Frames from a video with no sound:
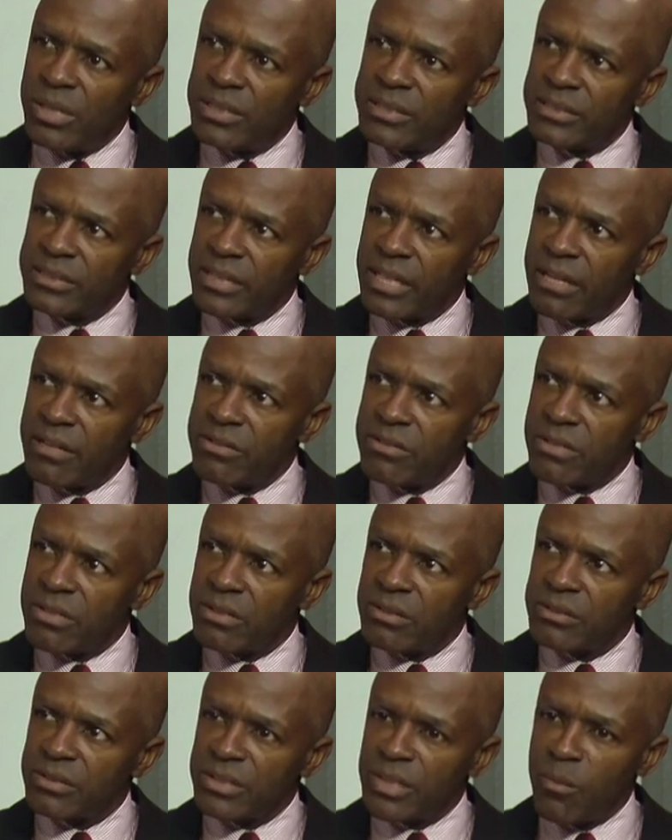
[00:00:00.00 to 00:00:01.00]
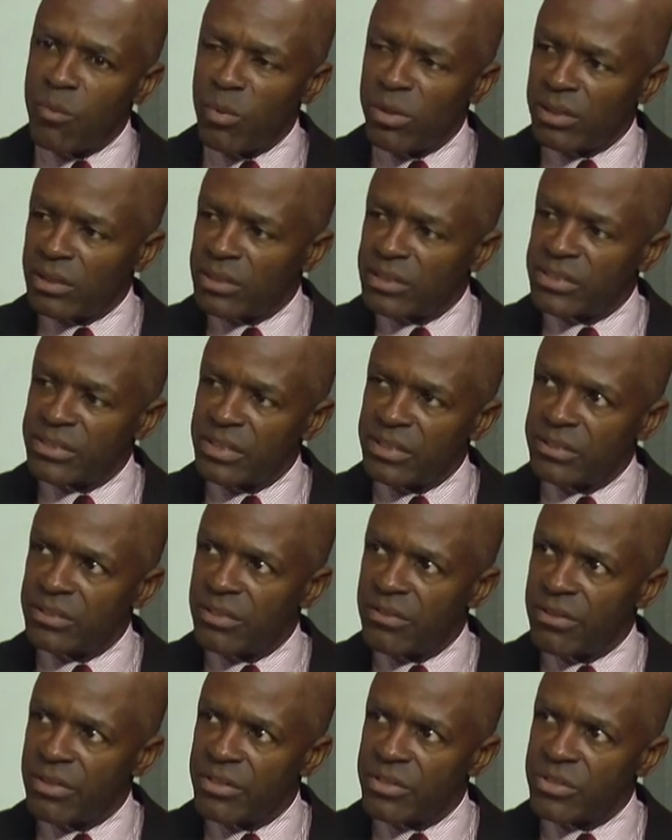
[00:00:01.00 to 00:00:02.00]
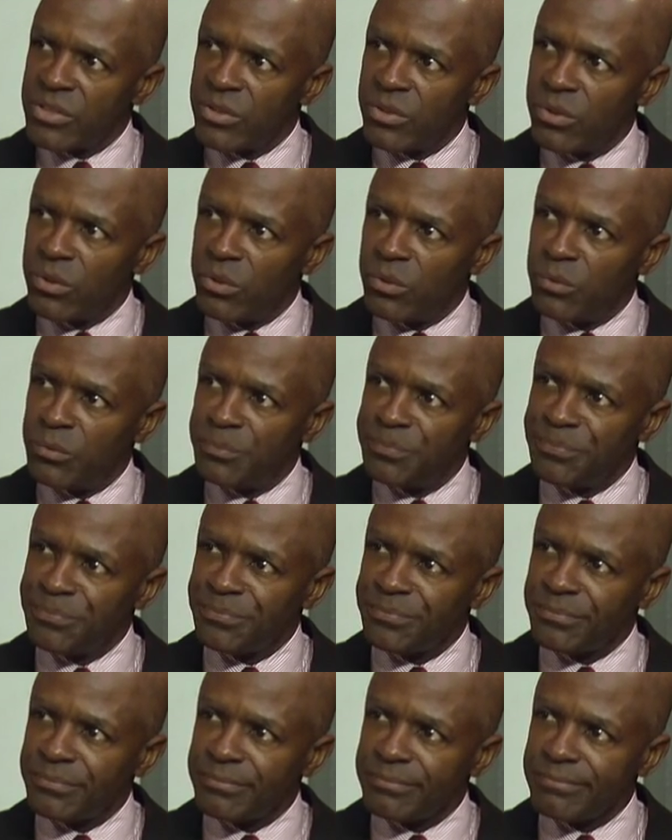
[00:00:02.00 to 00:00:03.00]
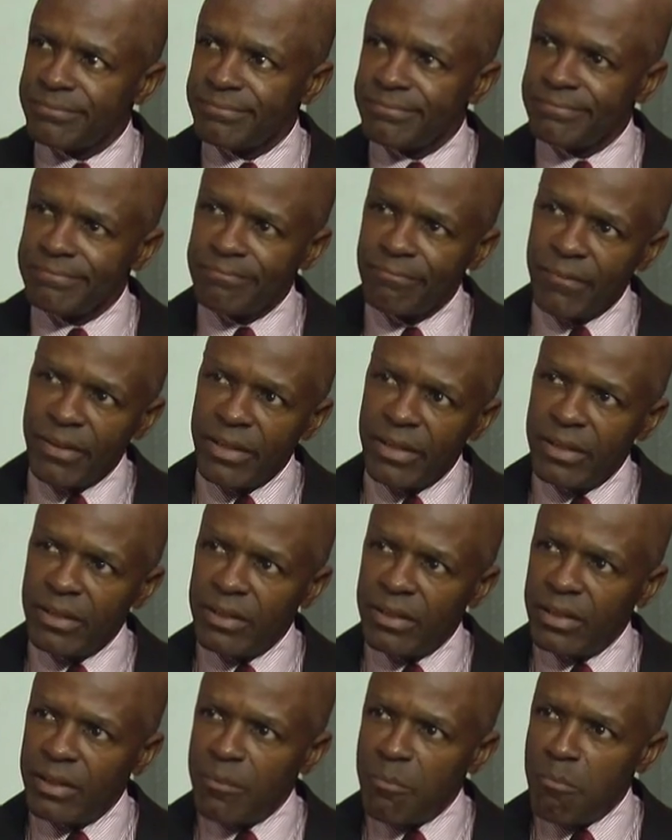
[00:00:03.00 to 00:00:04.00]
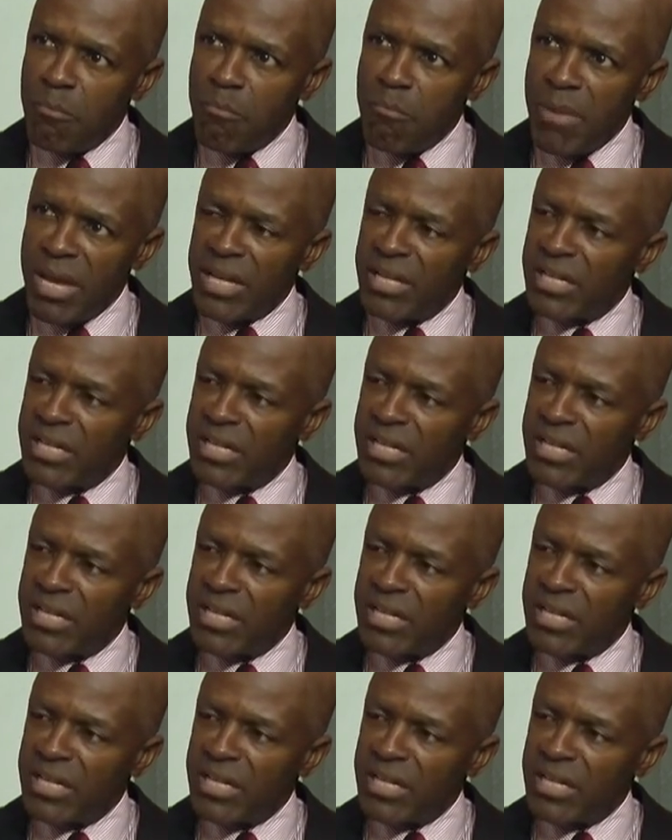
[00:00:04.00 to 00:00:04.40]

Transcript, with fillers: say to someone listening to this who may